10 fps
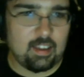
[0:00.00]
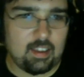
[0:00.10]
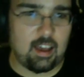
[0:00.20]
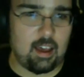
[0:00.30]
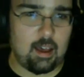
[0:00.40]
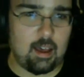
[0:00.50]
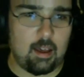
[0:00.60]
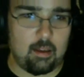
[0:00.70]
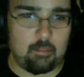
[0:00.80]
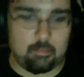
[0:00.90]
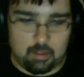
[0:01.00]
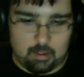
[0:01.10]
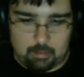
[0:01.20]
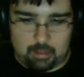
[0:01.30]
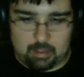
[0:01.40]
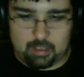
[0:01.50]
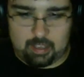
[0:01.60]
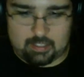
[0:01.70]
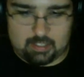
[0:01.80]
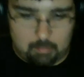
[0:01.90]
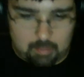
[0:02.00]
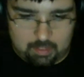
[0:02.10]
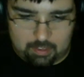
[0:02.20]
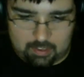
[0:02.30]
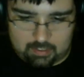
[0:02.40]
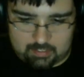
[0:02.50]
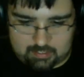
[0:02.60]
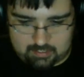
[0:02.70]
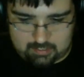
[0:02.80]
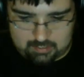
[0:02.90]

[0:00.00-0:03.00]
But yeah, some of the things.